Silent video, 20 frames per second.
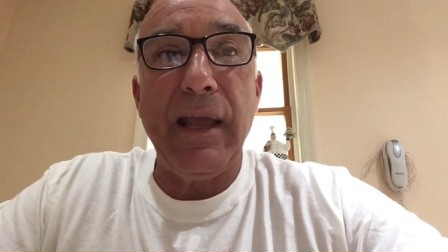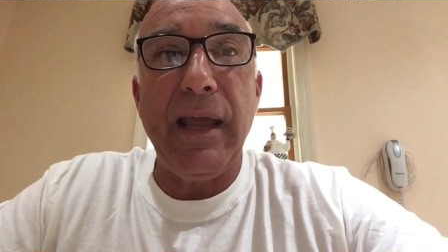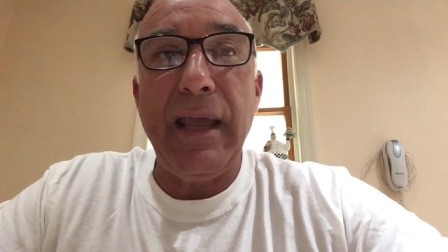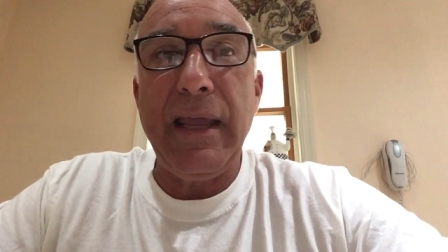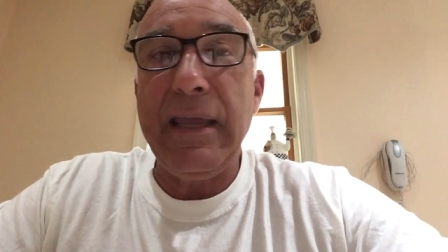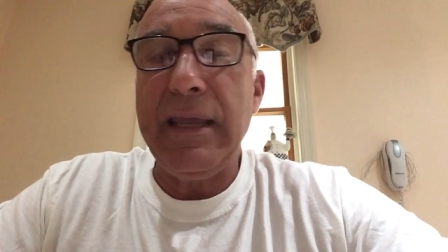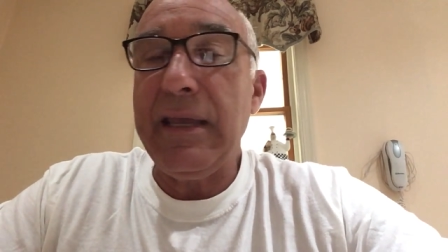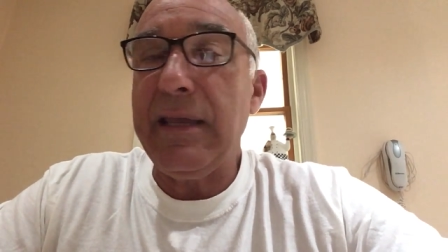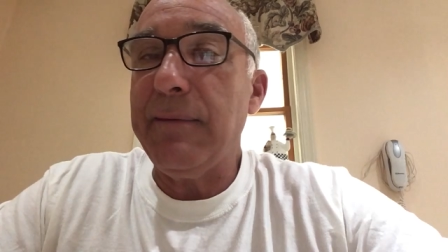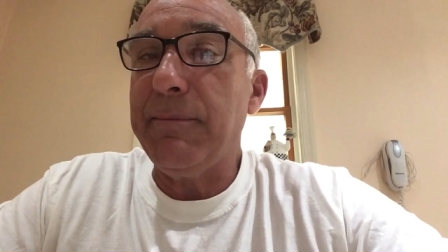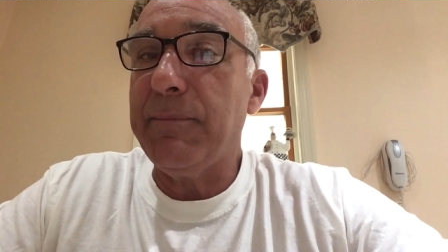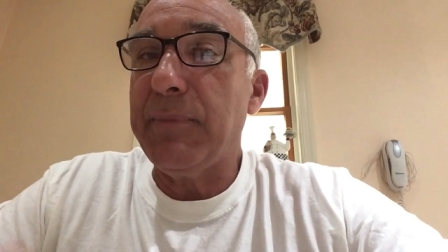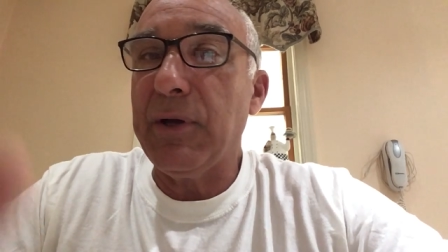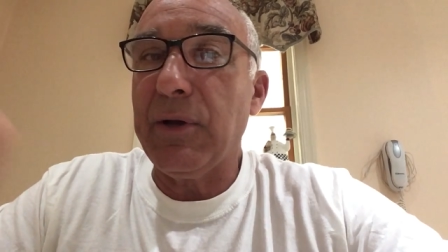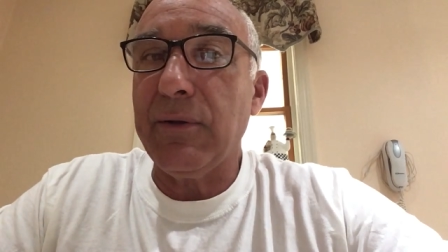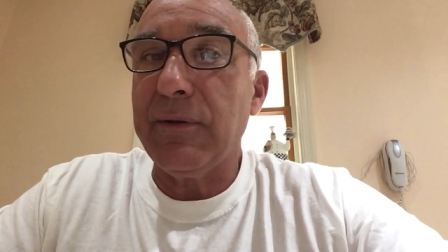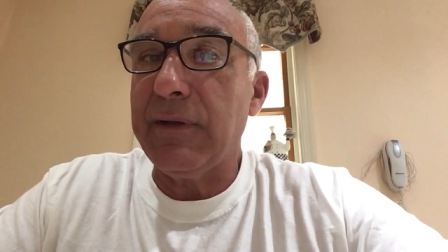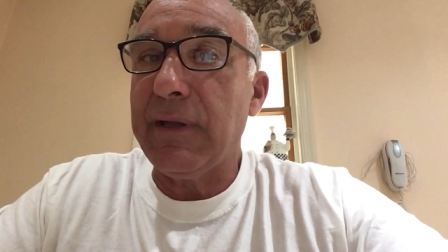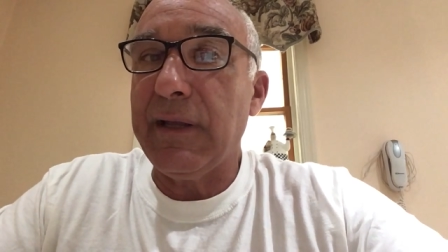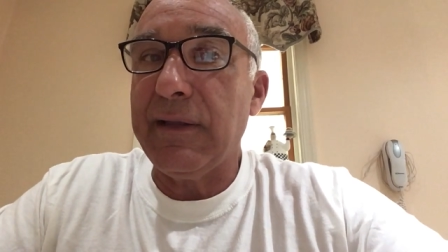he
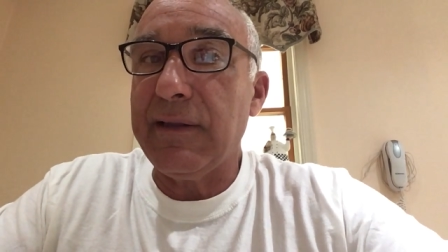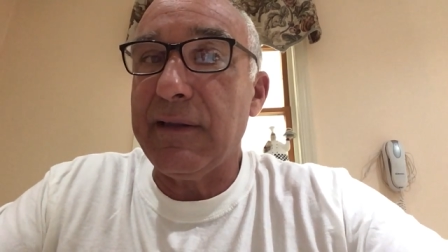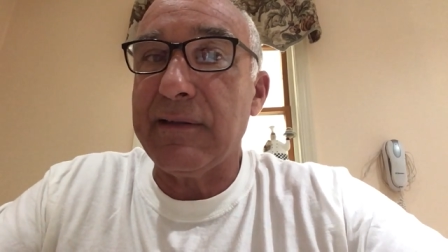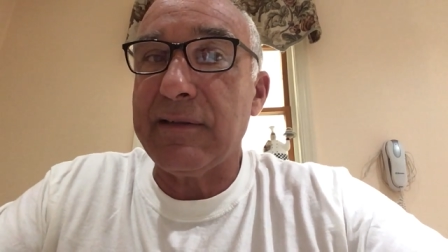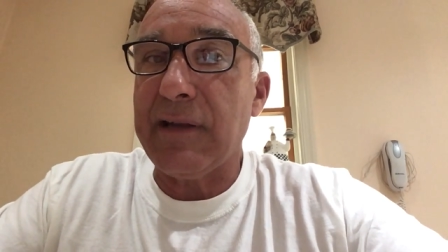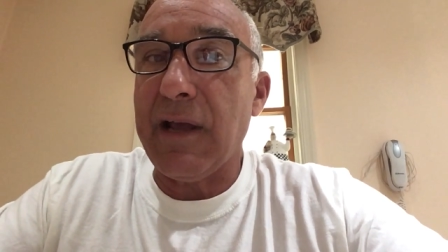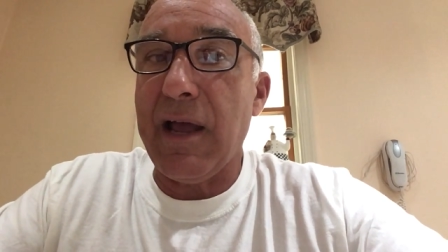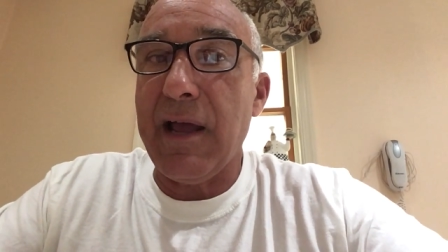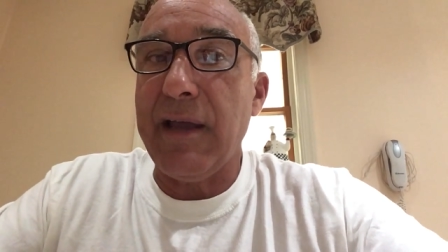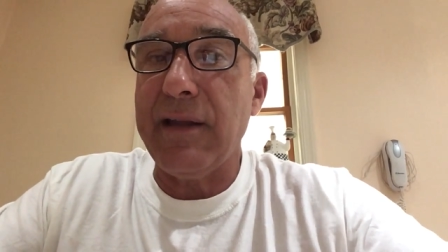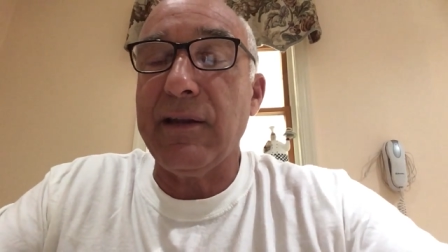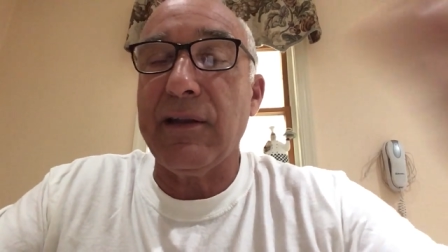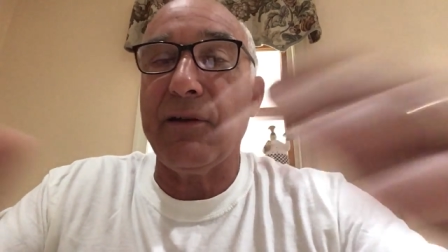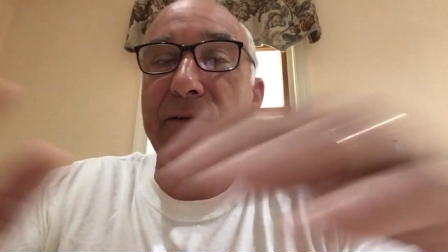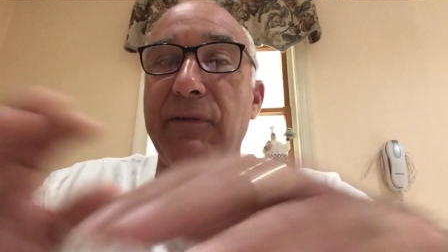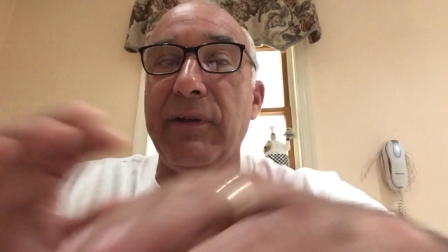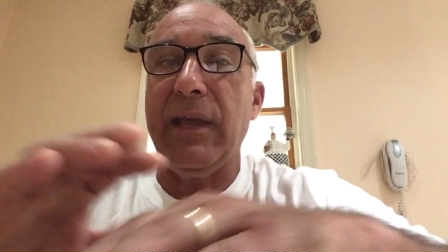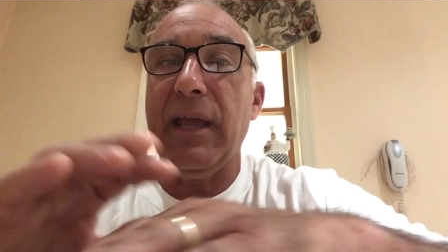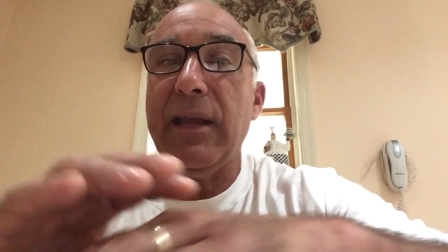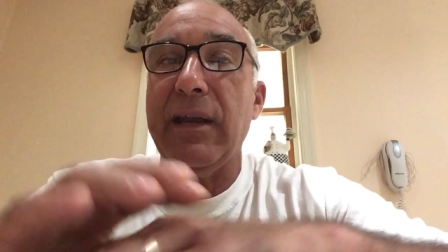built and designed and
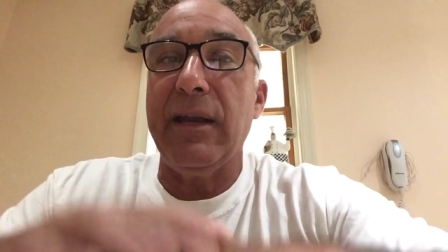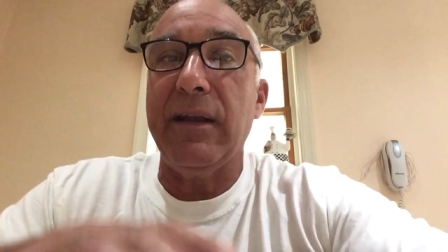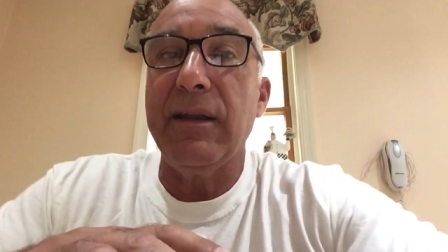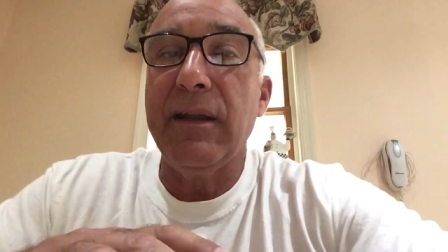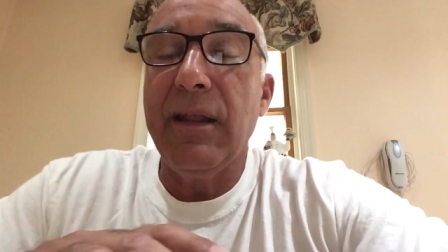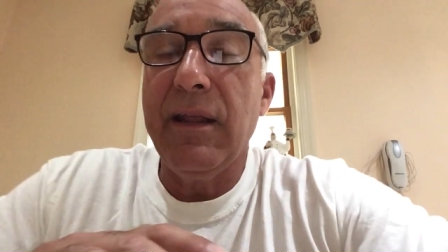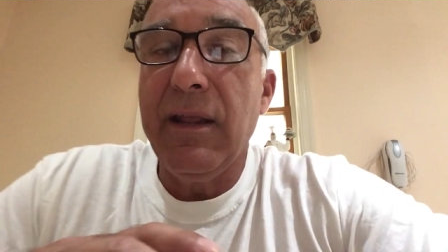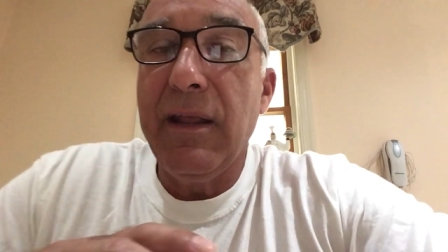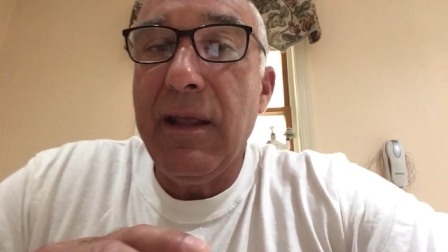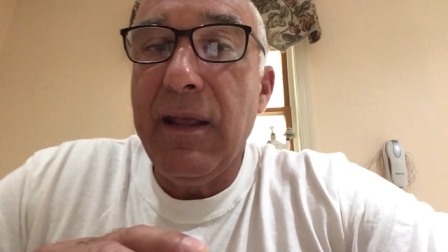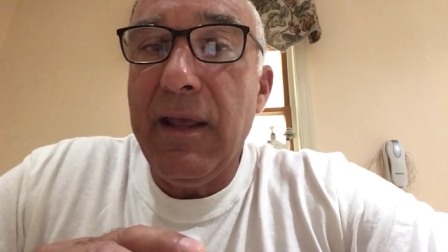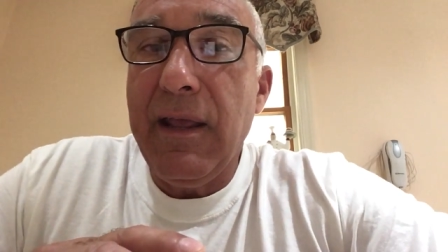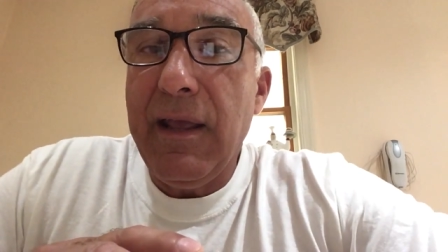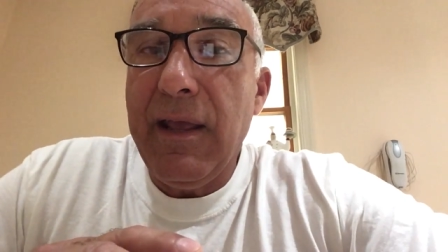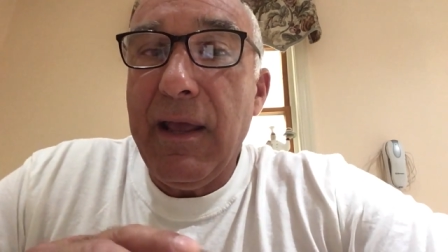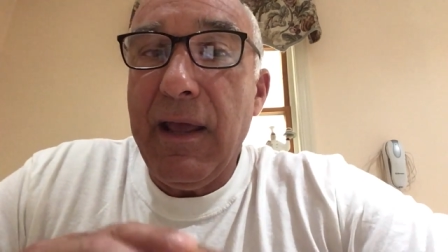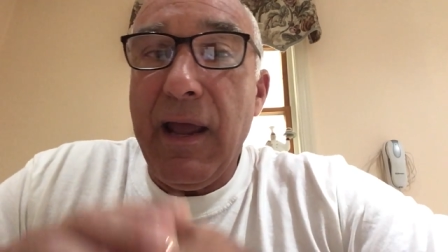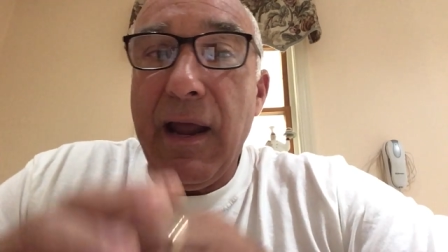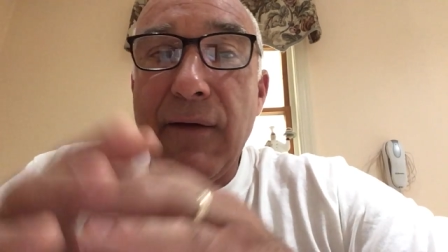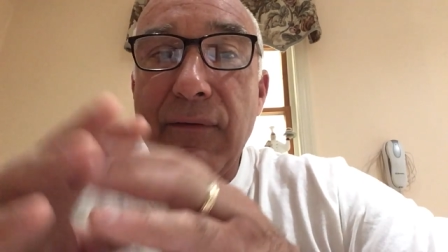created
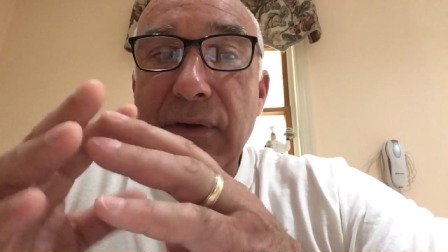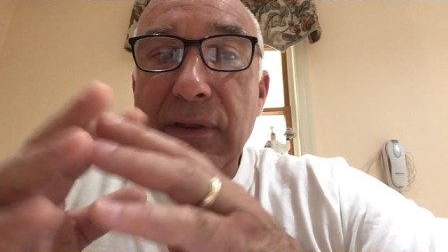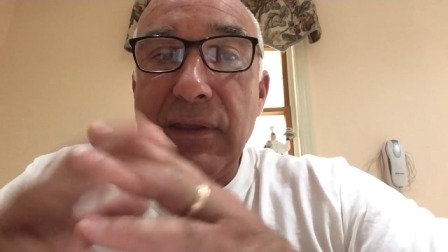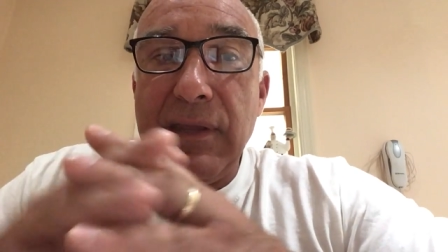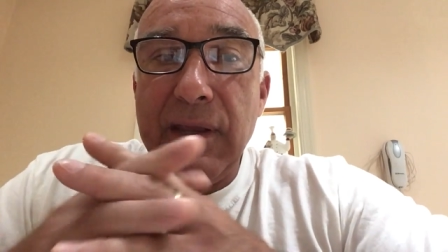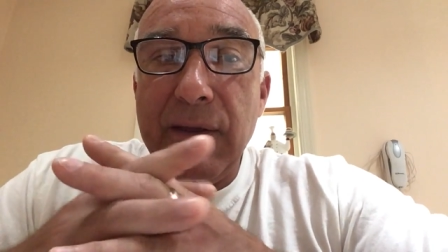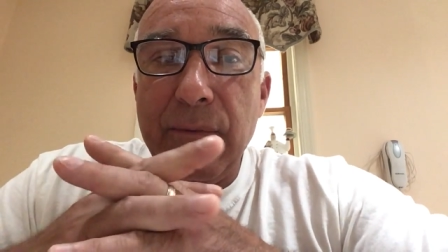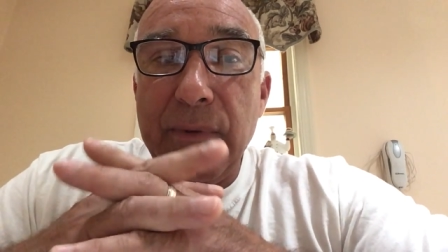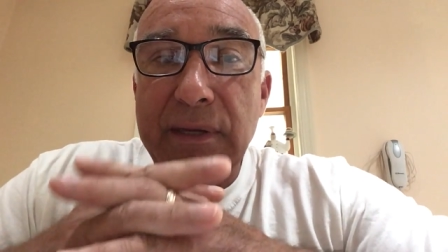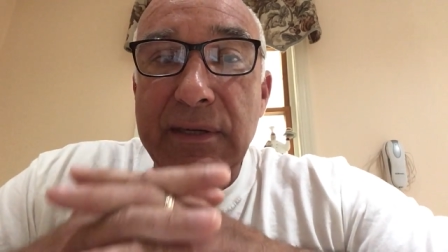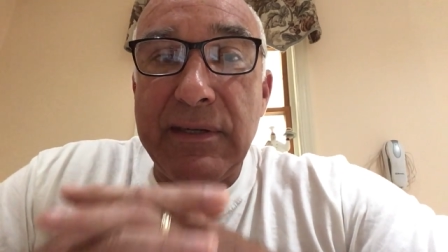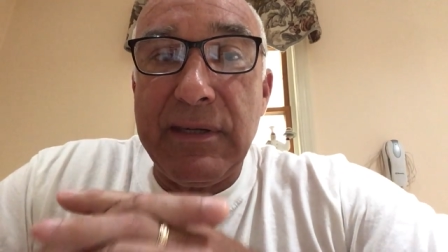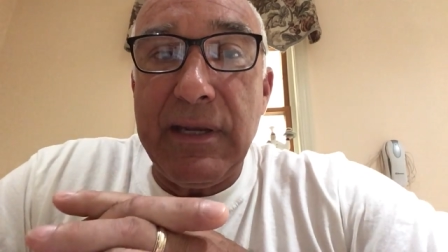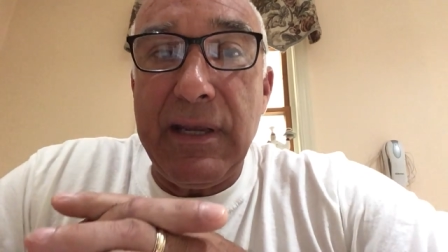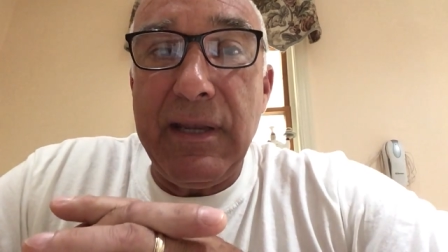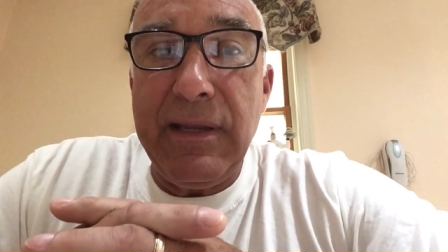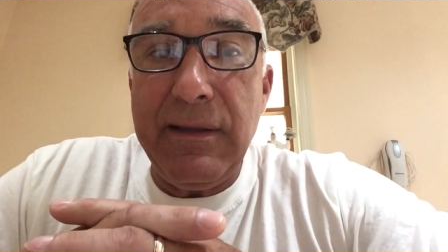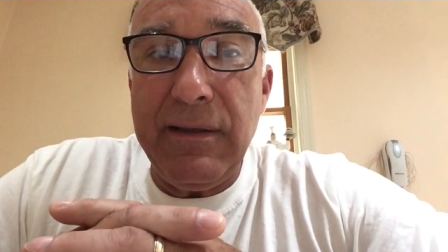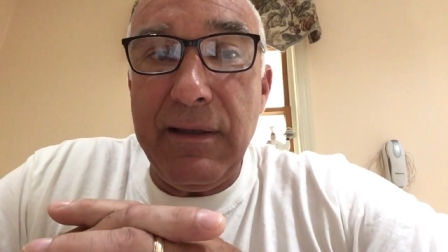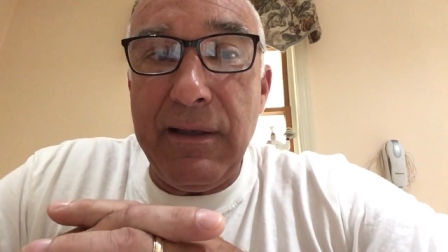everything we
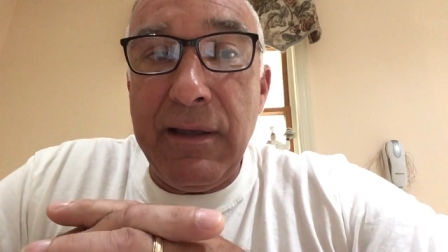see,